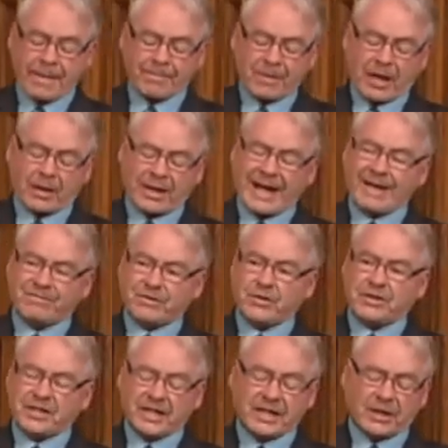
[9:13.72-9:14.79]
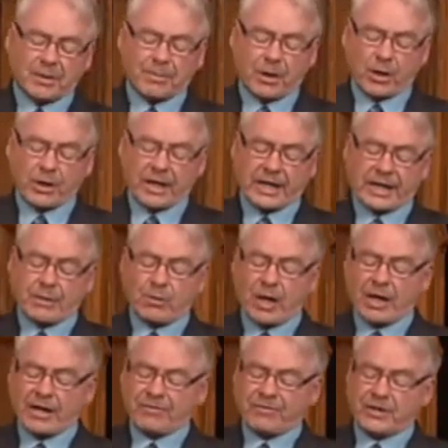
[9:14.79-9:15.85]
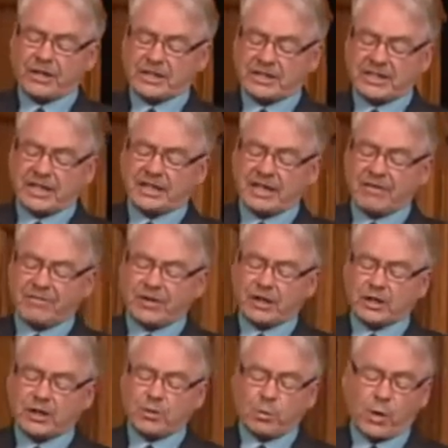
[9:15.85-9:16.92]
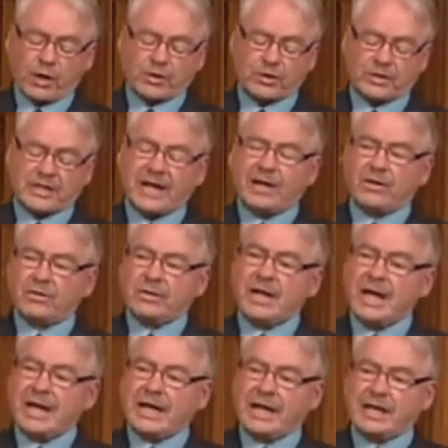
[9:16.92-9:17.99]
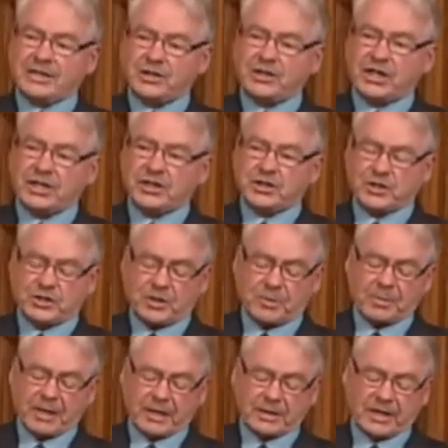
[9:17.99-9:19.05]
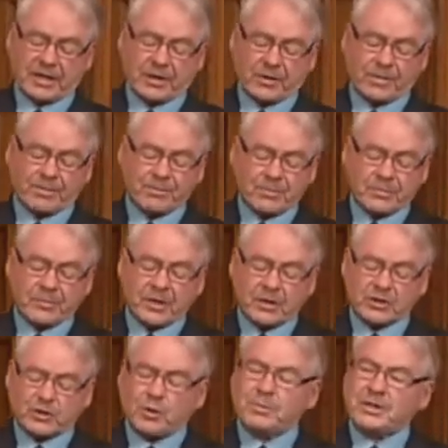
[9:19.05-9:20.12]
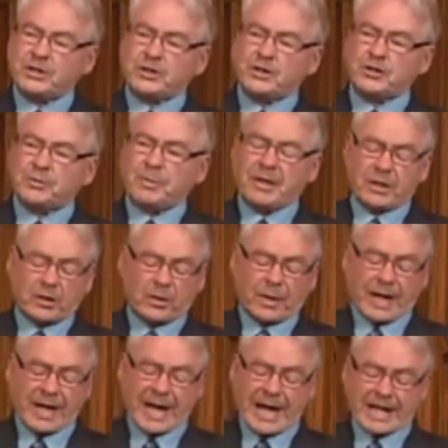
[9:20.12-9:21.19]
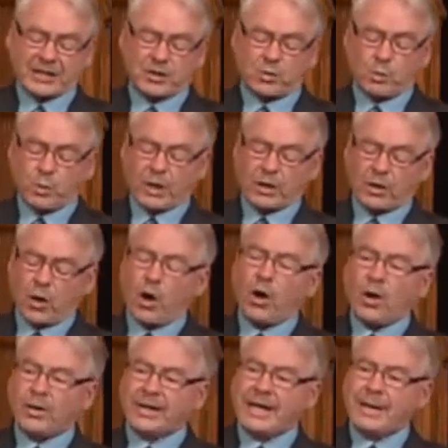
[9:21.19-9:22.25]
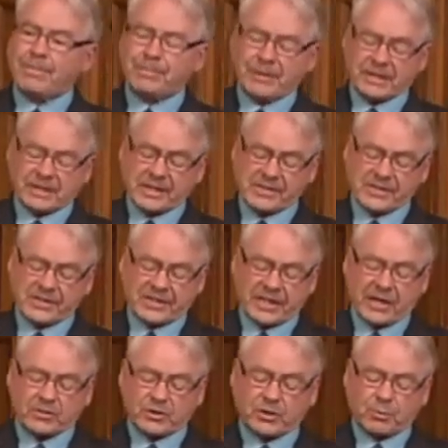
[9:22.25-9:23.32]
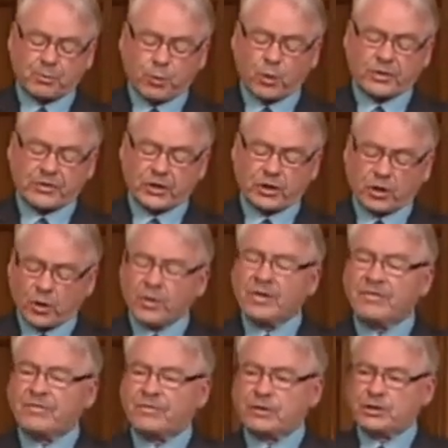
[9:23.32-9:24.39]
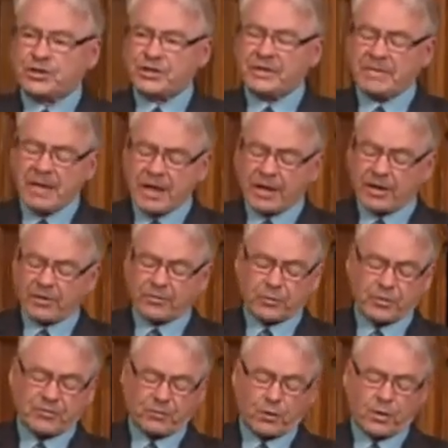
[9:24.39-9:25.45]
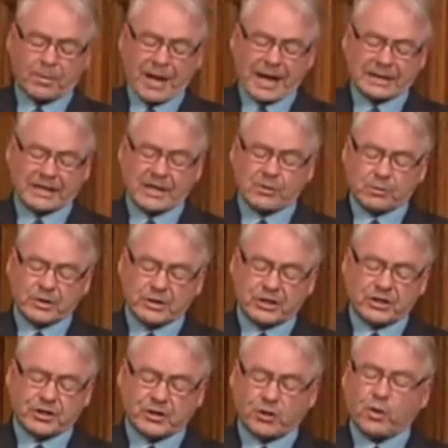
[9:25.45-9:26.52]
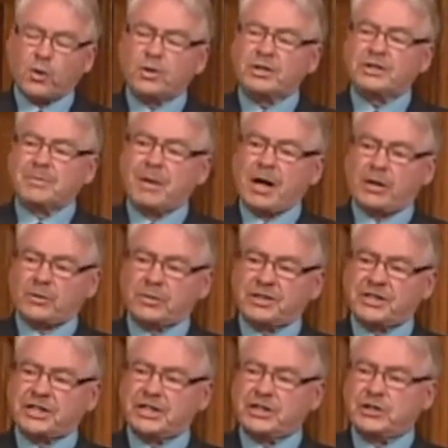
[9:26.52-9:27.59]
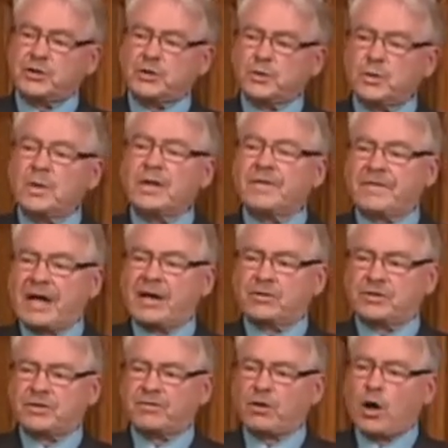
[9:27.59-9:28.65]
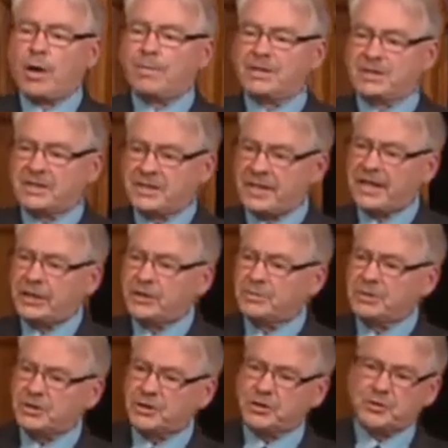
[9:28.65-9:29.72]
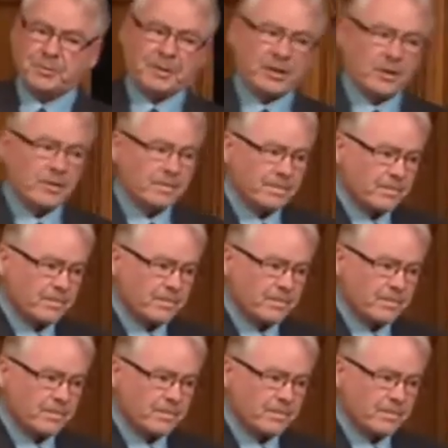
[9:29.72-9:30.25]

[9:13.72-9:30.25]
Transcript: I'll have to think about it if it is significantly watered down as changes are made later. So, Mr. Speaker, I ask, will all MPs in this House support the current version of the Reform Act and restore democracy to the House of Commons? Thank you, Mr. Speaker.